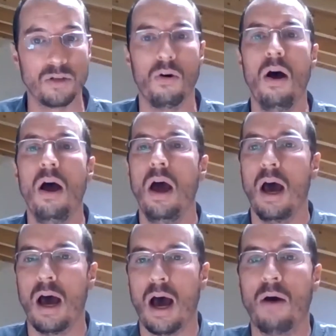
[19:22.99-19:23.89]
So
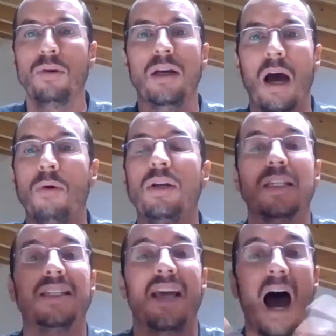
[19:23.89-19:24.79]
how it
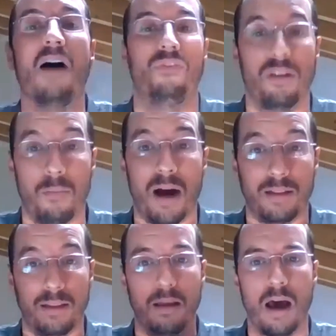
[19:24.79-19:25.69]
is the
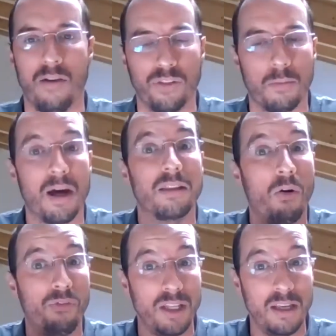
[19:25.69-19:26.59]
aftermath
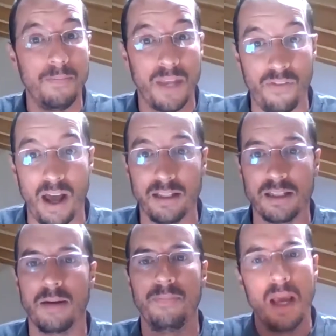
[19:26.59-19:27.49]
of the events.